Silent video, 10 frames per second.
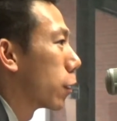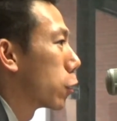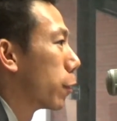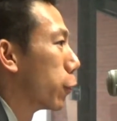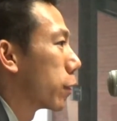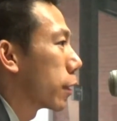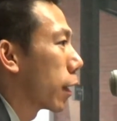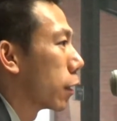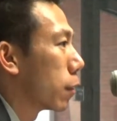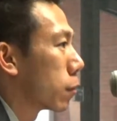You should be doing
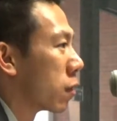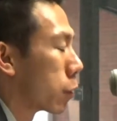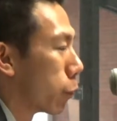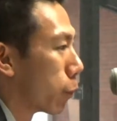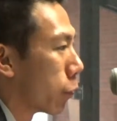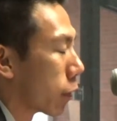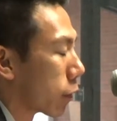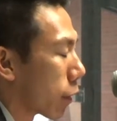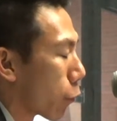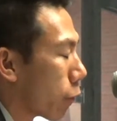stand-ups. You should be putting
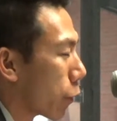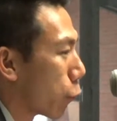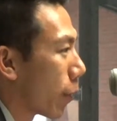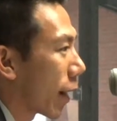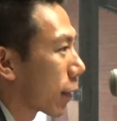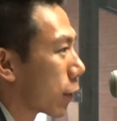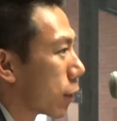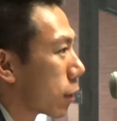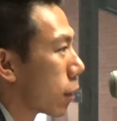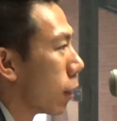together video
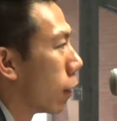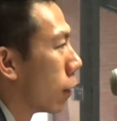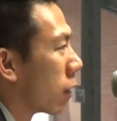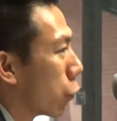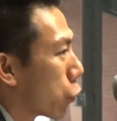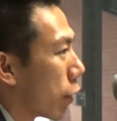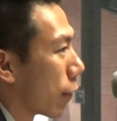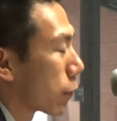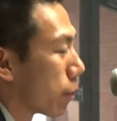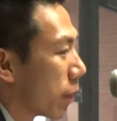packages. You should have
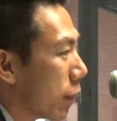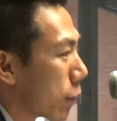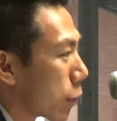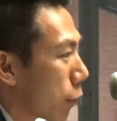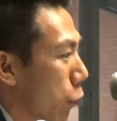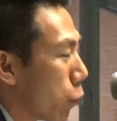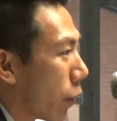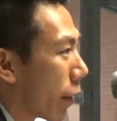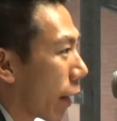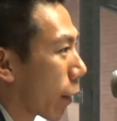some pieces of you
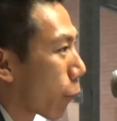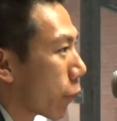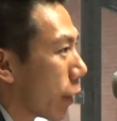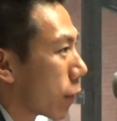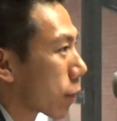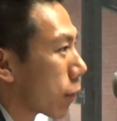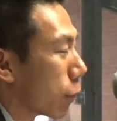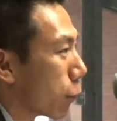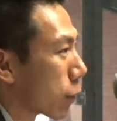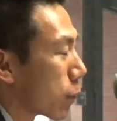on the anchor desk and
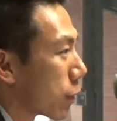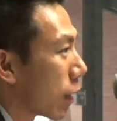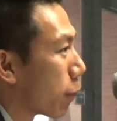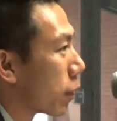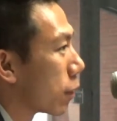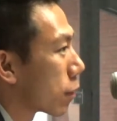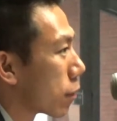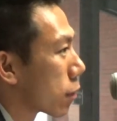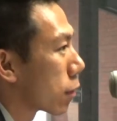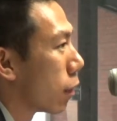doing some set
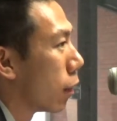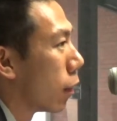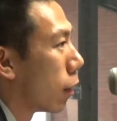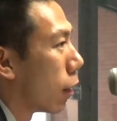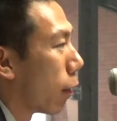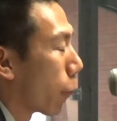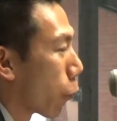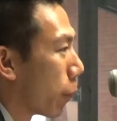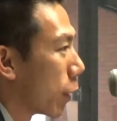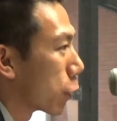pieces where you're
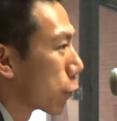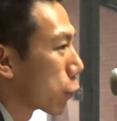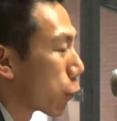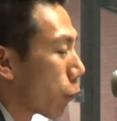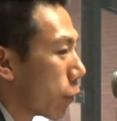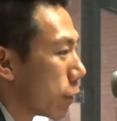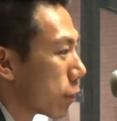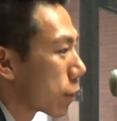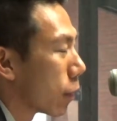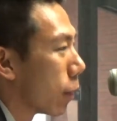pitching the
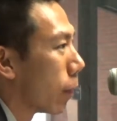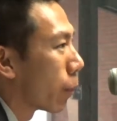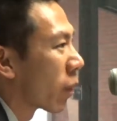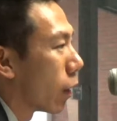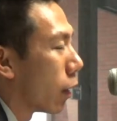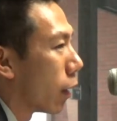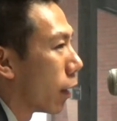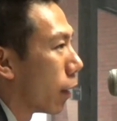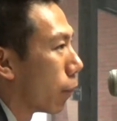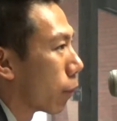stories,
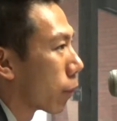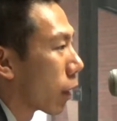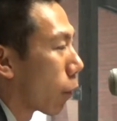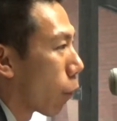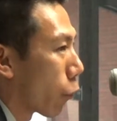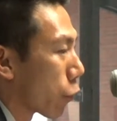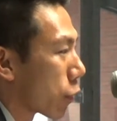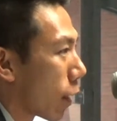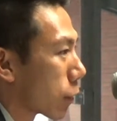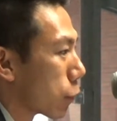where you're
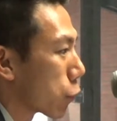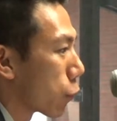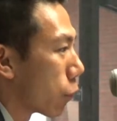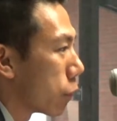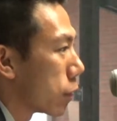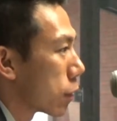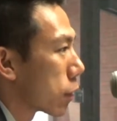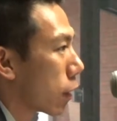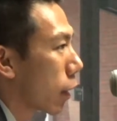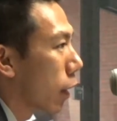tossing the stories,
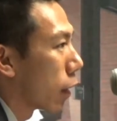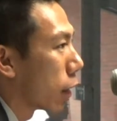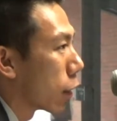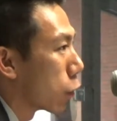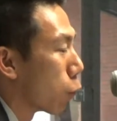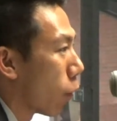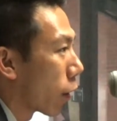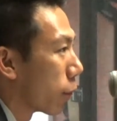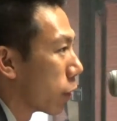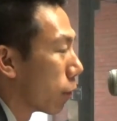and you want
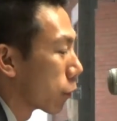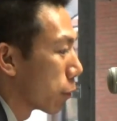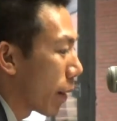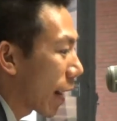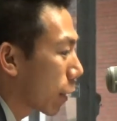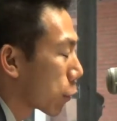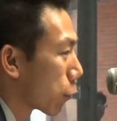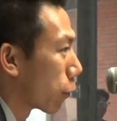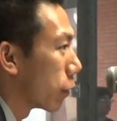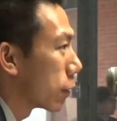to be able to package
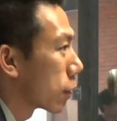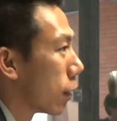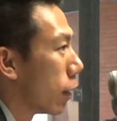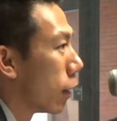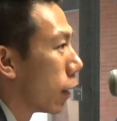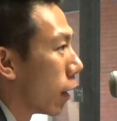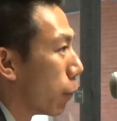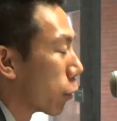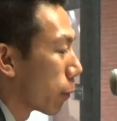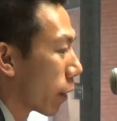stories and
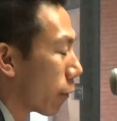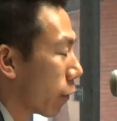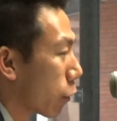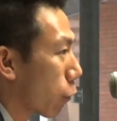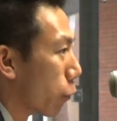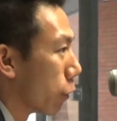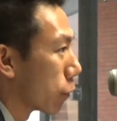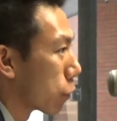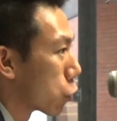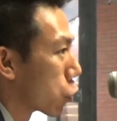put them on a video reel
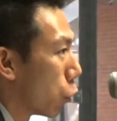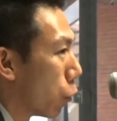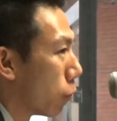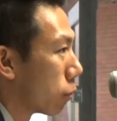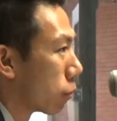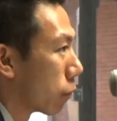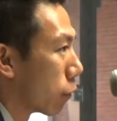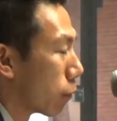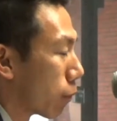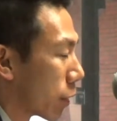to show the
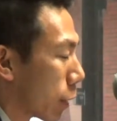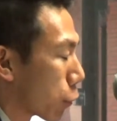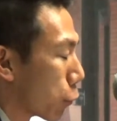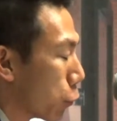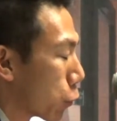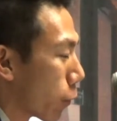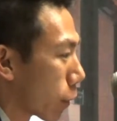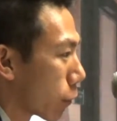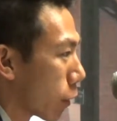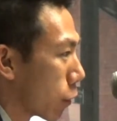potential news
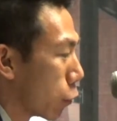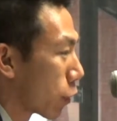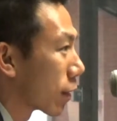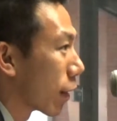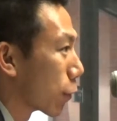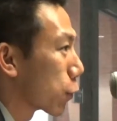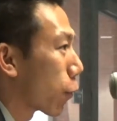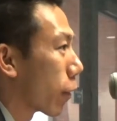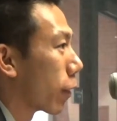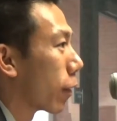director that you can tell a story.